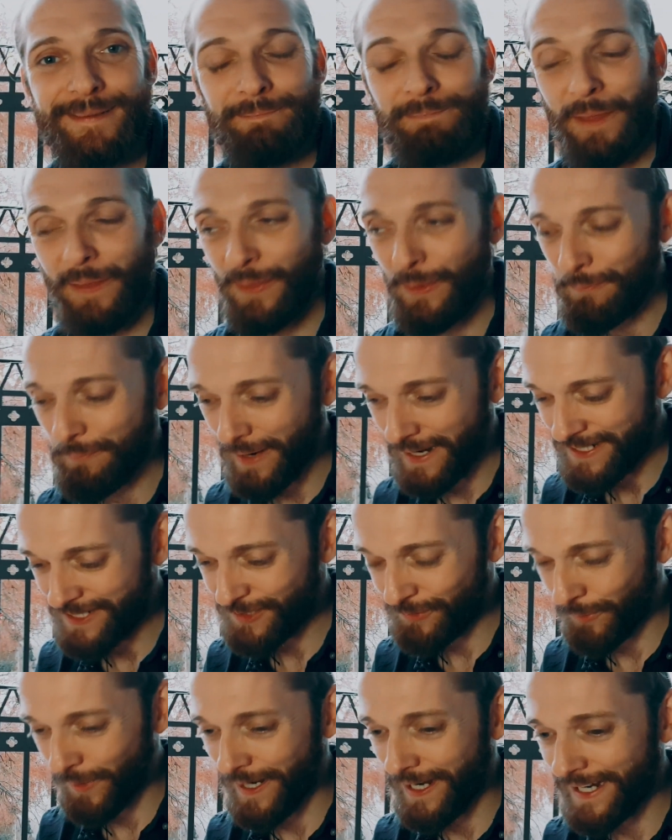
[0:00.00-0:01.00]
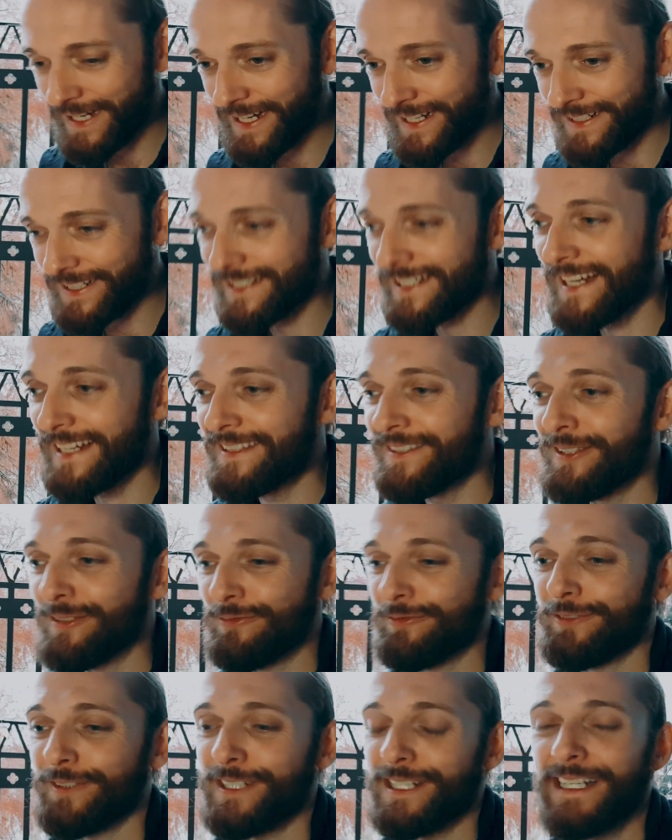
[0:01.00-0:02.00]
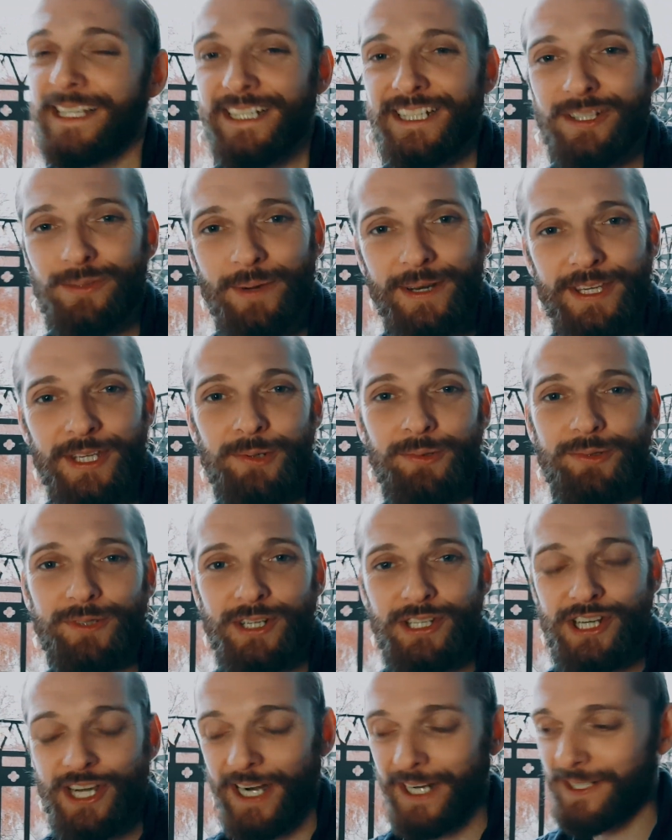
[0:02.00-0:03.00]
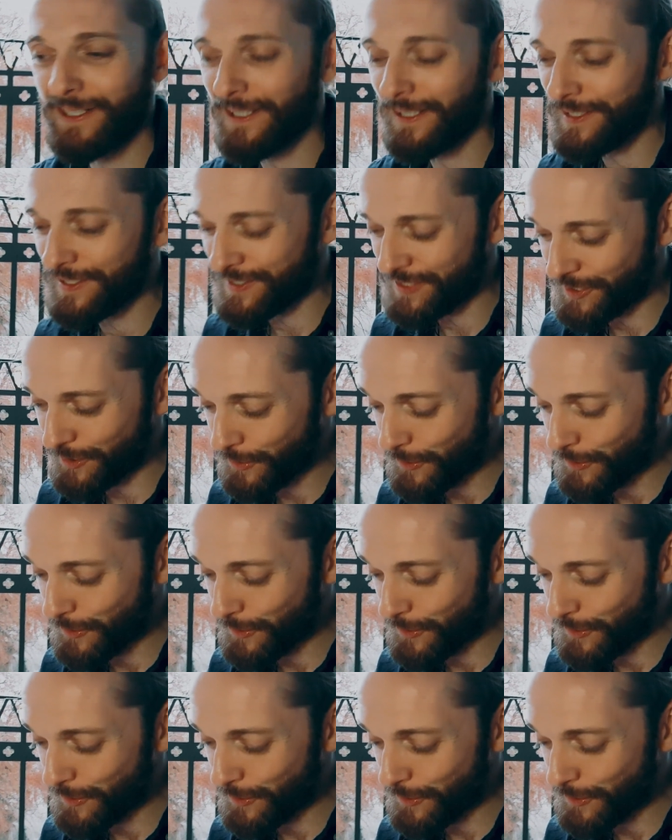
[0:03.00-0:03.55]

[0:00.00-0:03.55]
And the best way I can akin the feeling is when you were a child and